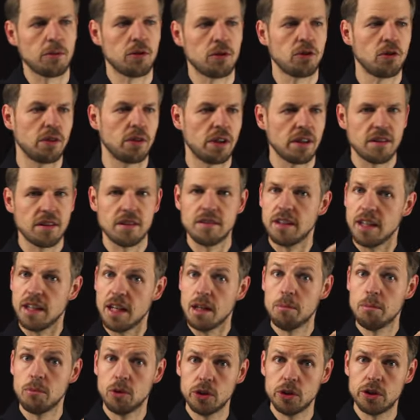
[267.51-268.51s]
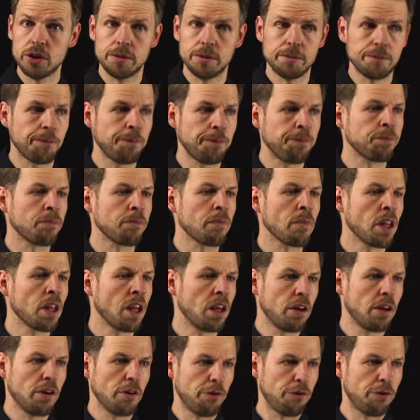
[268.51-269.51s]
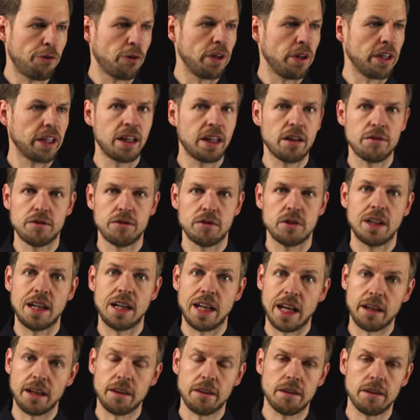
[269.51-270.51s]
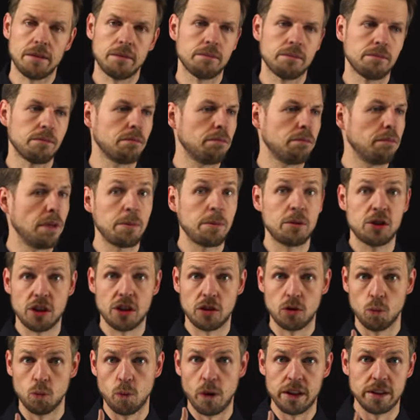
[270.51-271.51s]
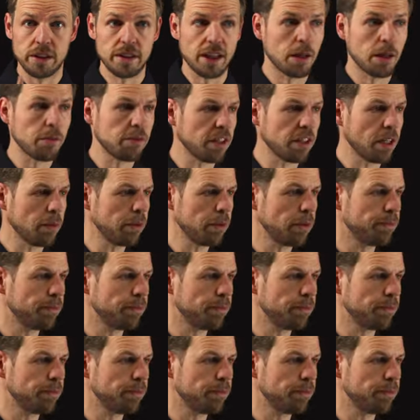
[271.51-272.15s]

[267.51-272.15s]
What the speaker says: So this is the input for a given length, maybe just one time step.